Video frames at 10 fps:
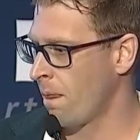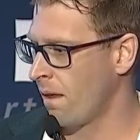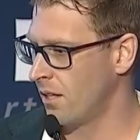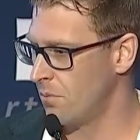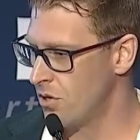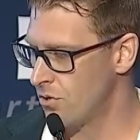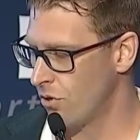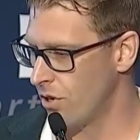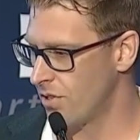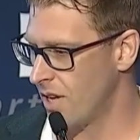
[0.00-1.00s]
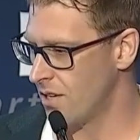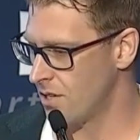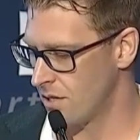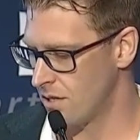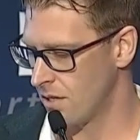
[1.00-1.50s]
Let me draw your
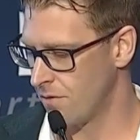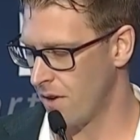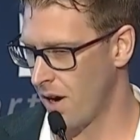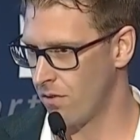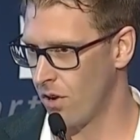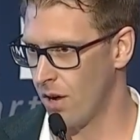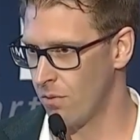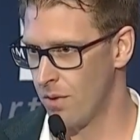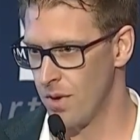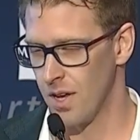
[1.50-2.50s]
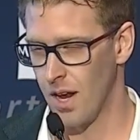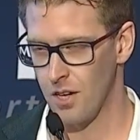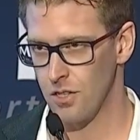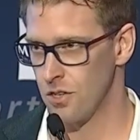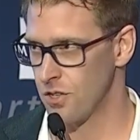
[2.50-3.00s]
attention to the far right, where we can
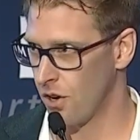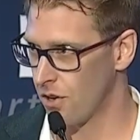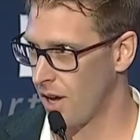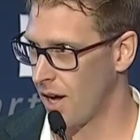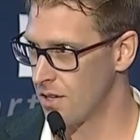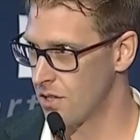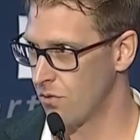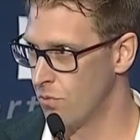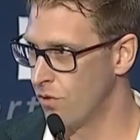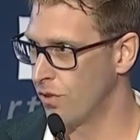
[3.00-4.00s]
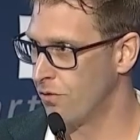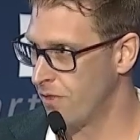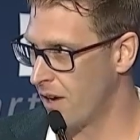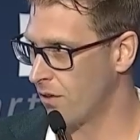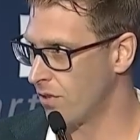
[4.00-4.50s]
actually showcase the removal of
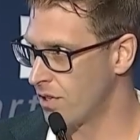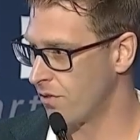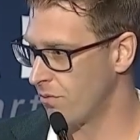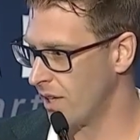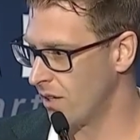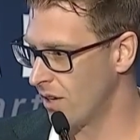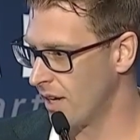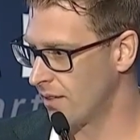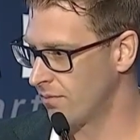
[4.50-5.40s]
fatal risk from relining.